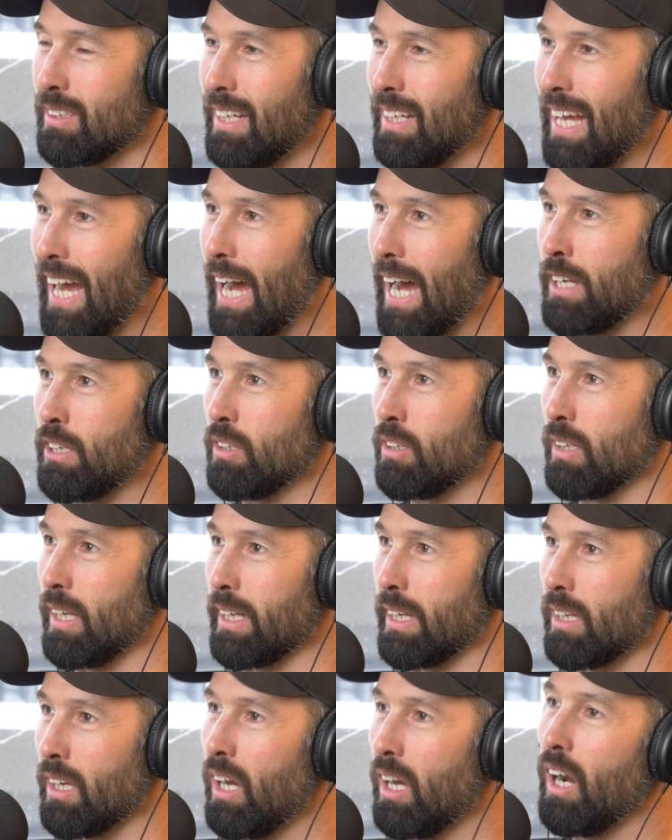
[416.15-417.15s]
and you're like,
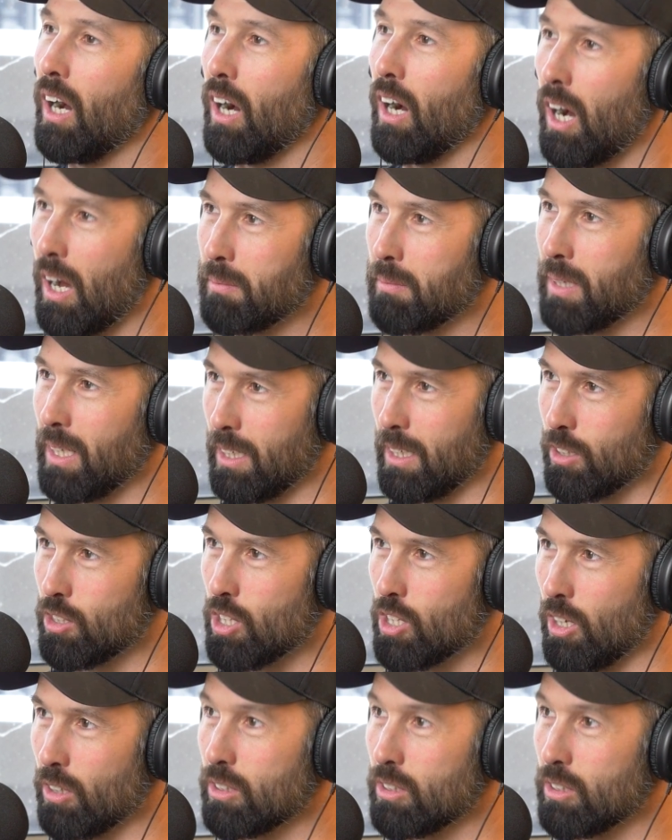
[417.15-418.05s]
I'm getting choked.